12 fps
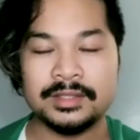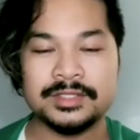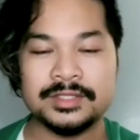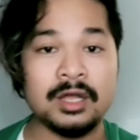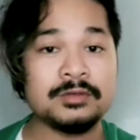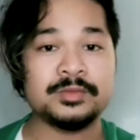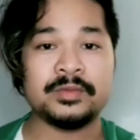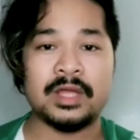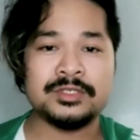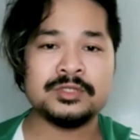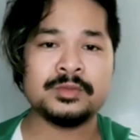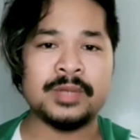So I'm
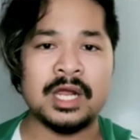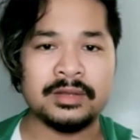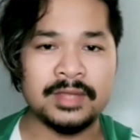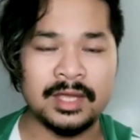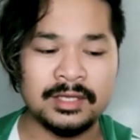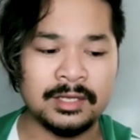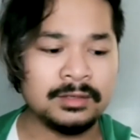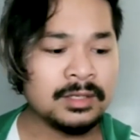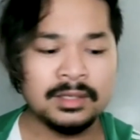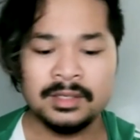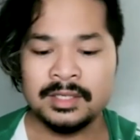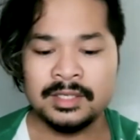so proud of that. And
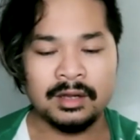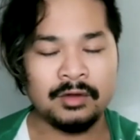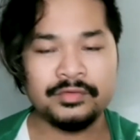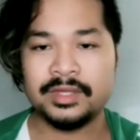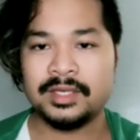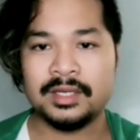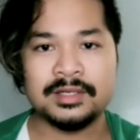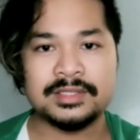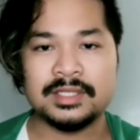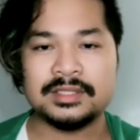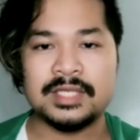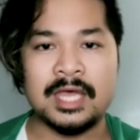over the years,
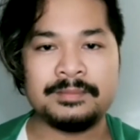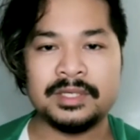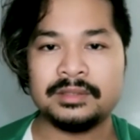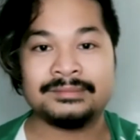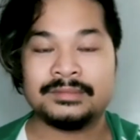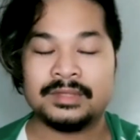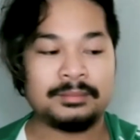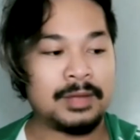things happen.